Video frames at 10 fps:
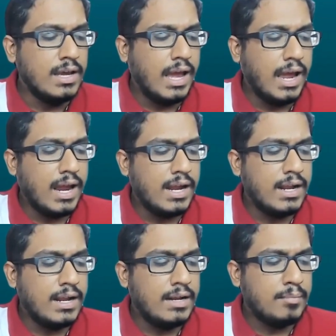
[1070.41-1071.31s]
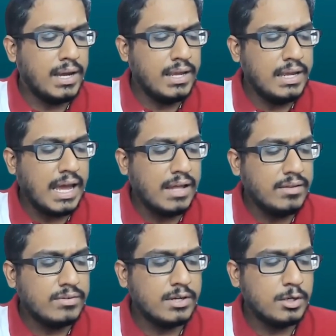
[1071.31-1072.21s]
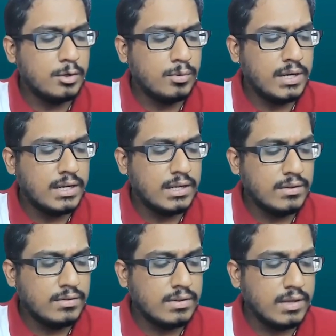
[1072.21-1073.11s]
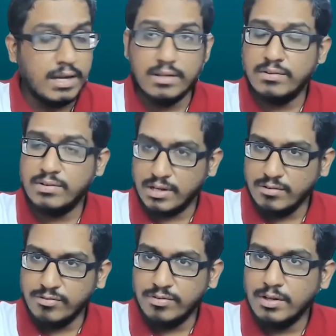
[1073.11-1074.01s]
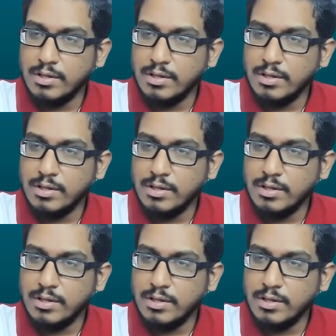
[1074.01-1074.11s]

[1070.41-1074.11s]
And my answer to it is tough.